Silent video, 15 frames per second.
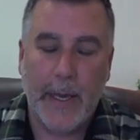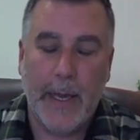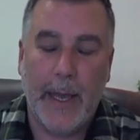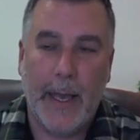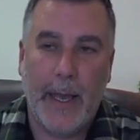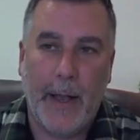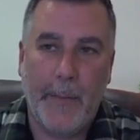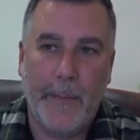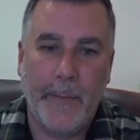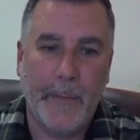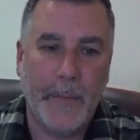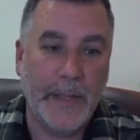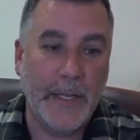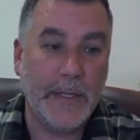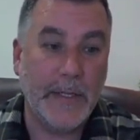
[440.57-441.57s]
Um,
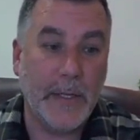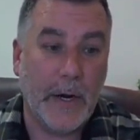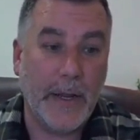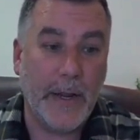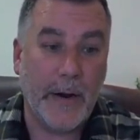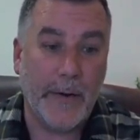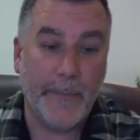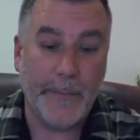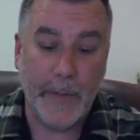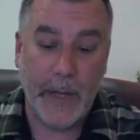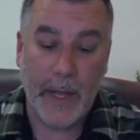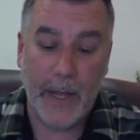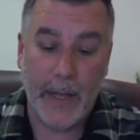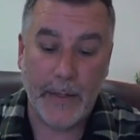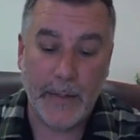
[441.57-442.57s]
but this is our year,
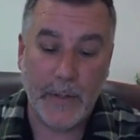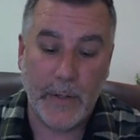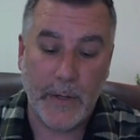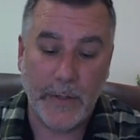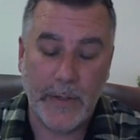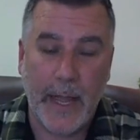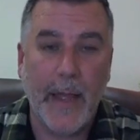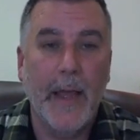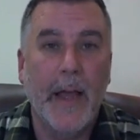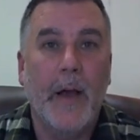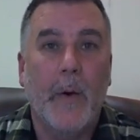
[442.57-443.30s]
uh, so there's that.